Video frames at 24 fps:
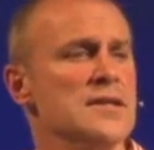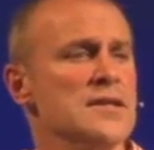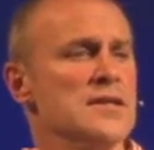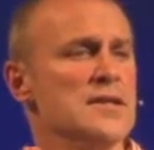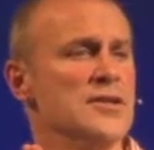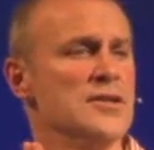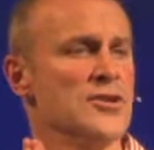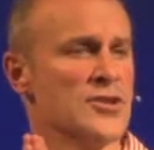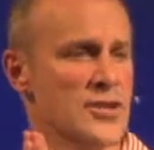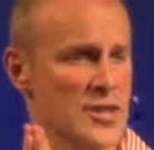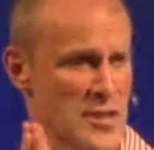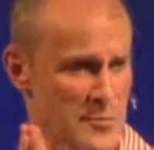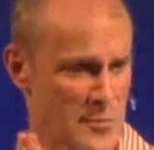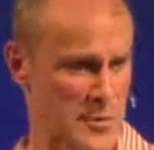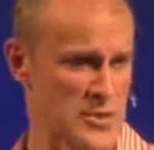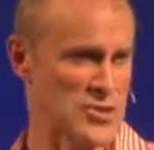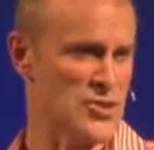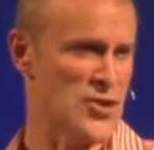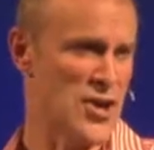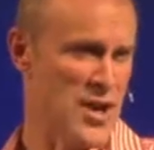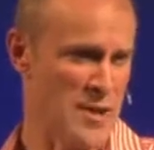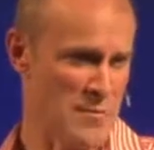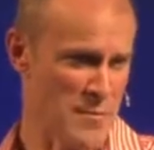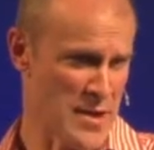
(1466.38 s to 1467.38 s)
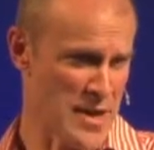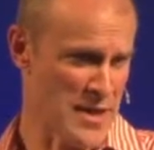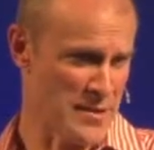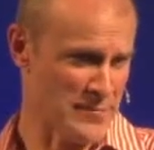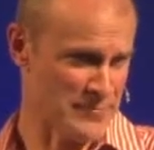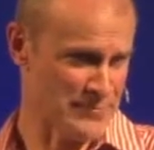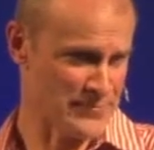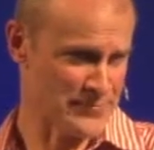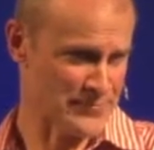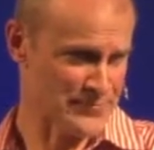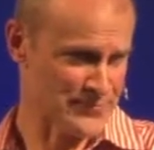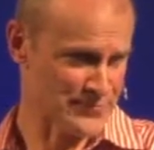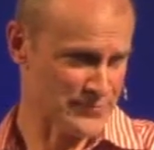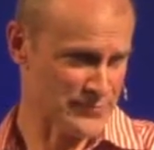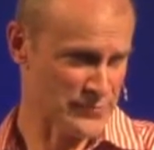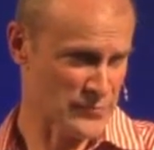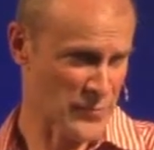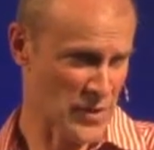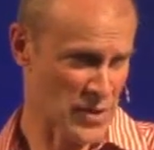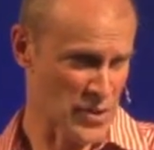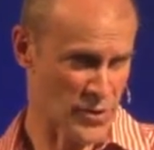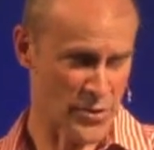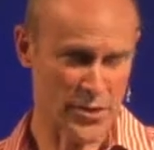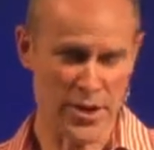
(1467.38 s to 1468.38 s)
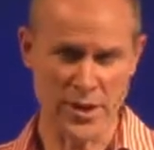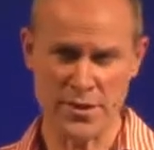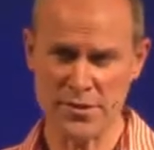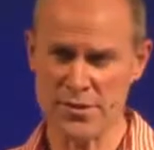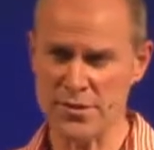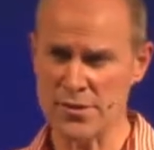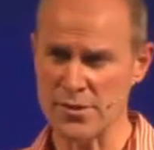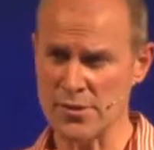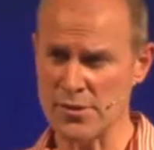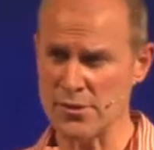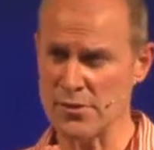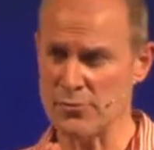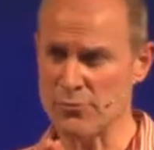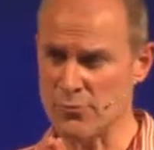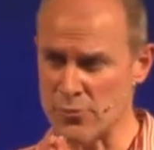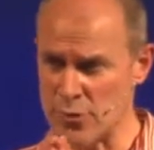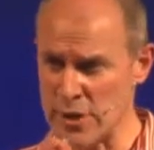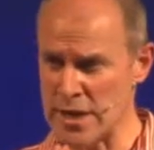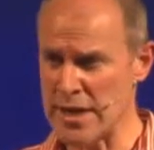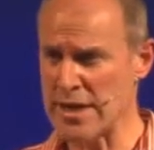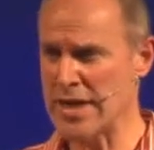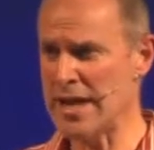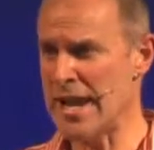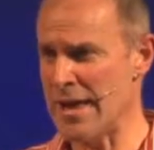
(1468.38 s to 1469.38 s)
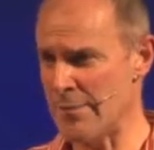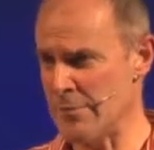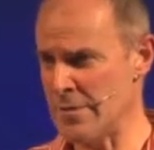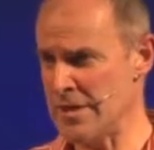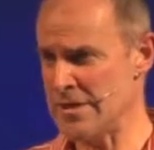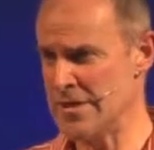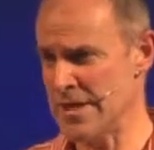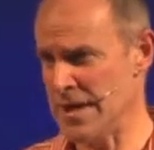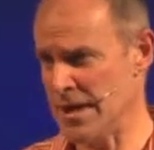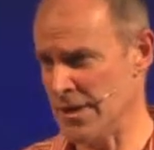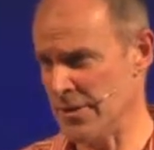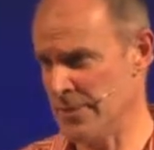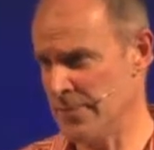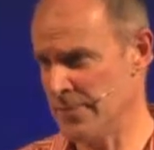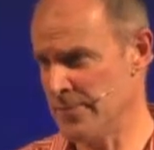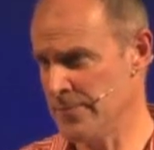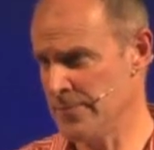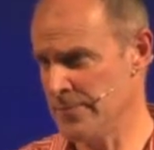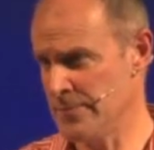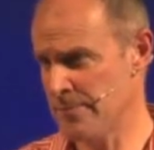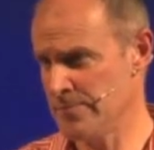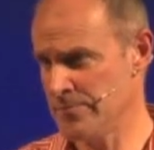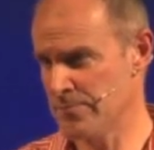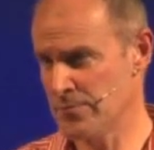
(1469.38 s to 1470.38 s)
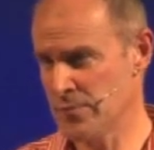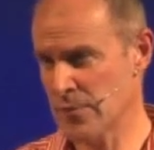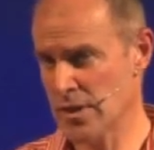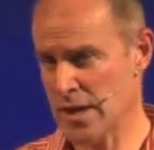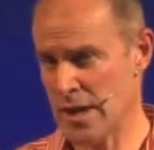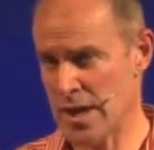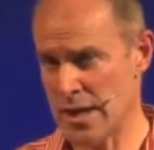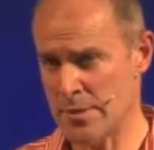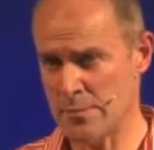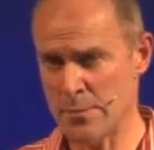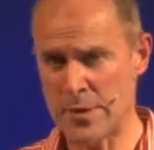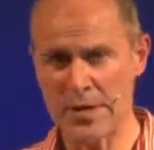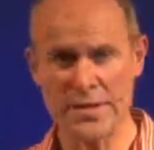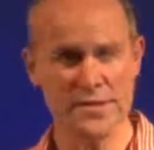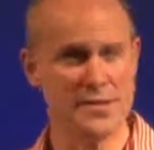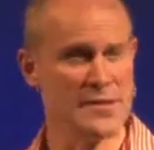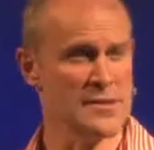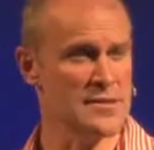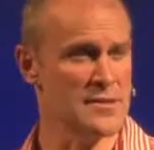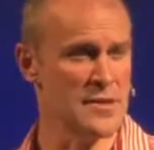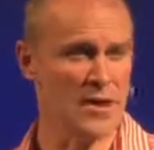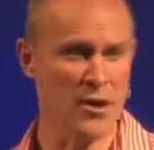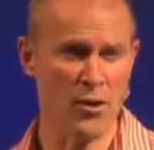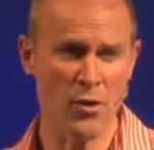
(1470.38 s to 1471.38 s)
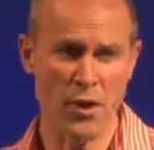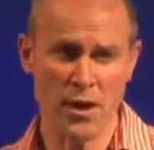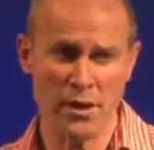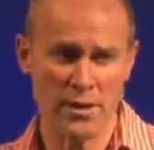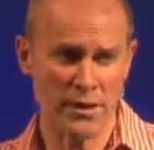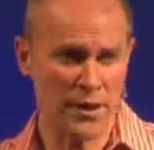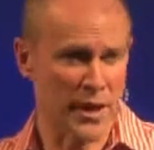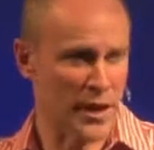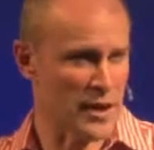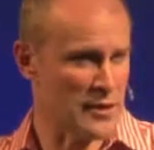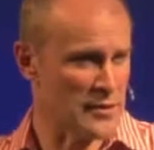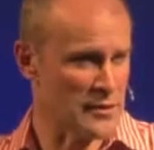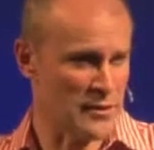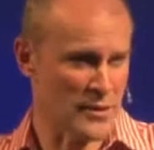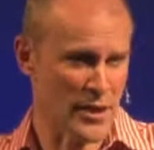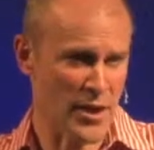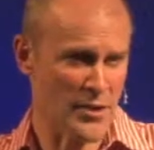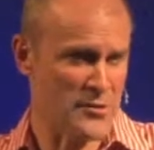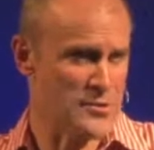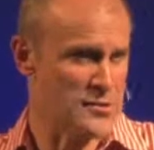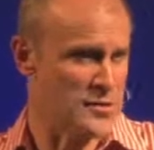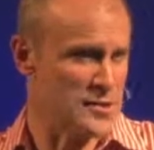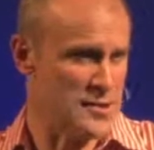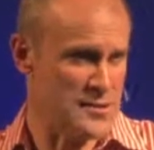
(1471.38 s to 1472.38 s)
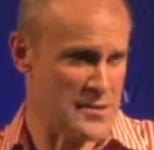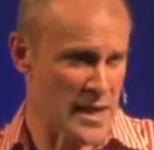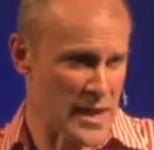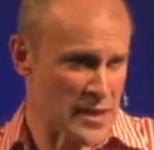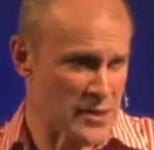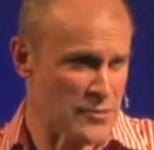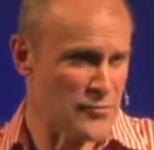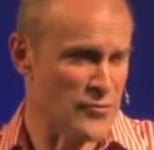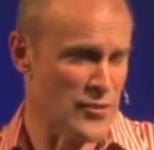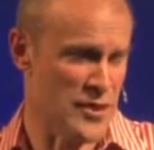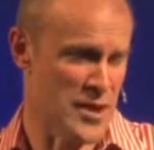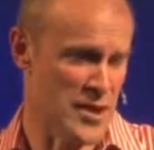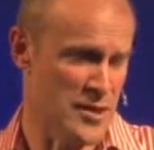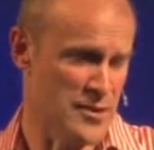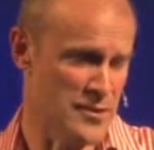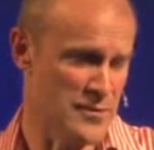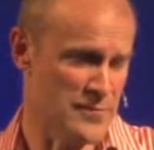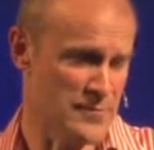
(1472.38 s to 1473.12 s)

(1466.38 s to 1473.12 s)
you're going to betray me. You're going to really let me down. And Peter says, no, I'll go to the death for you.